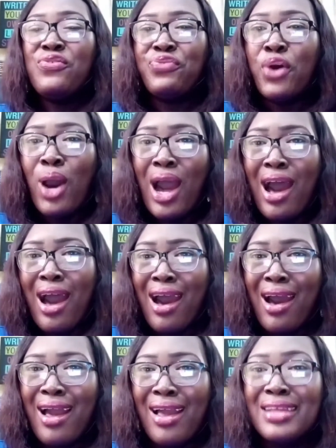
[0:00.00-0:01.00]
For
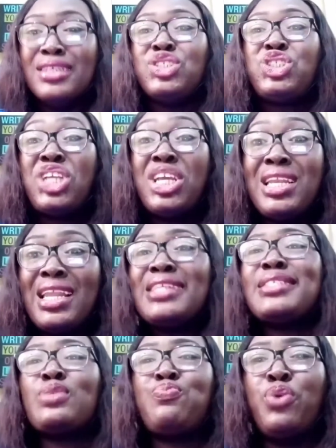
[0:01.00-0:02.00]
her, she
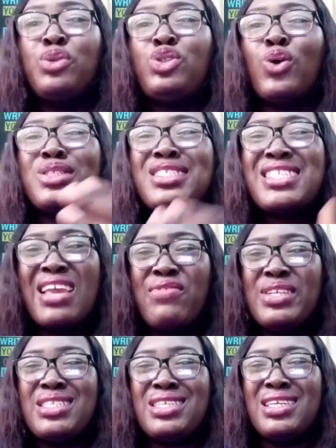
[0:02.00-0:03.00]
needs
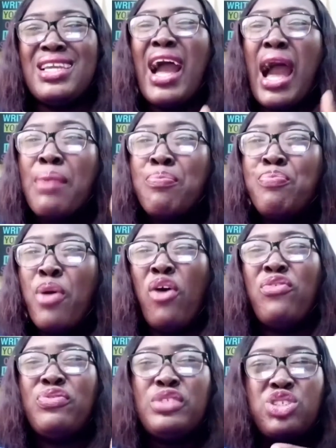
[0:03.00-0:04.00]
productivity
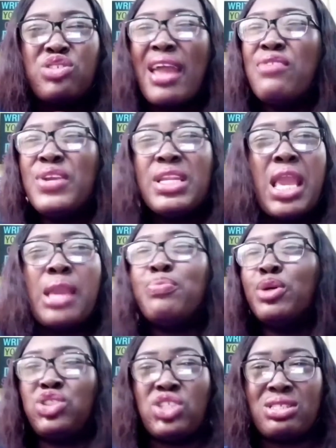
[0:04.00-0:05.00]
above driving a
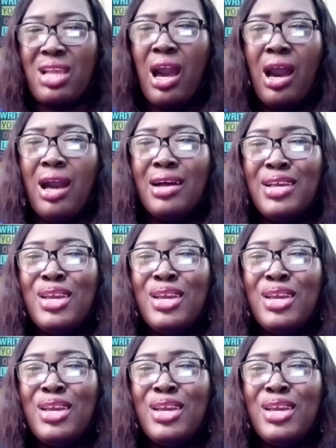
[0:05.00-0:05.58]
budget car.